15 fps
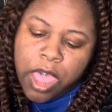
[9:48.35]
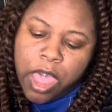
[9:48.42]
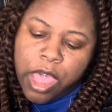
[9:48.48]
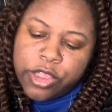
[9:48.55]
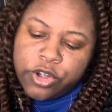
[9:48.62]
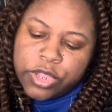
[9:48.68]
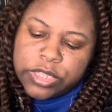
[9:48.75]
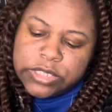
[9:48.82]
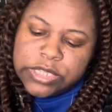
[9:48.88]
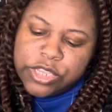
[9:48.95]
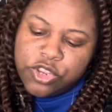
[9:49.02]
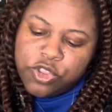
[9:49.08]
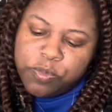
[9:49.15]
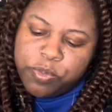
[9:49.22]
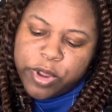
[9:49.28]
under
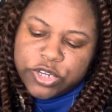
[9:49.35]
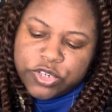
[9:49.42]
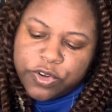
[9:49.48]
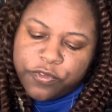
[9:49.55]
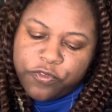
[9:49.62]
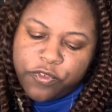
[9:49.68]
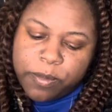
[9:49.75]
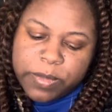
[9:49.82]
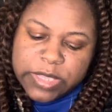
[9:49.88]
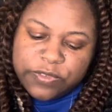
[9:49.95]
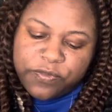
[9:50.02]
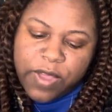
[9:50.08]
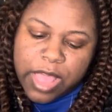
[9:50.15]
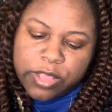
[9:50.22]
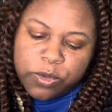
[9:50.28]
continued pressure from his
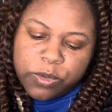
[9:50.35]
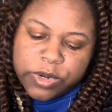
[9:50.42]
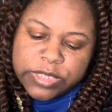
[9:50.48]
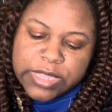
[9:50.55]
followers